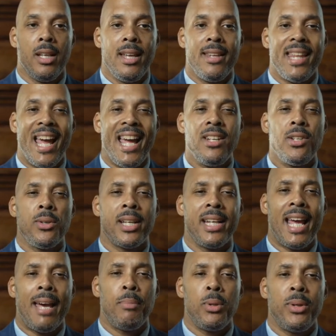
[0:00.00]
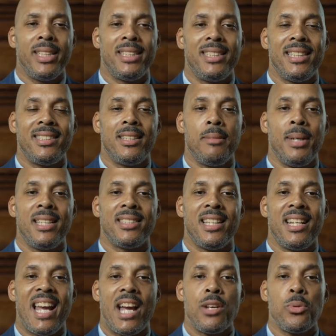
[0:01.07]
The endocannabinoid system is a
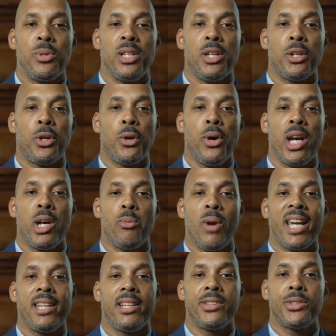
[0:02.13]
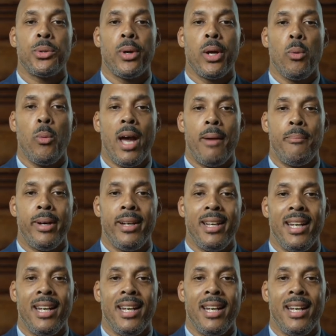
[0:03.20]
naturally occurring regulatory web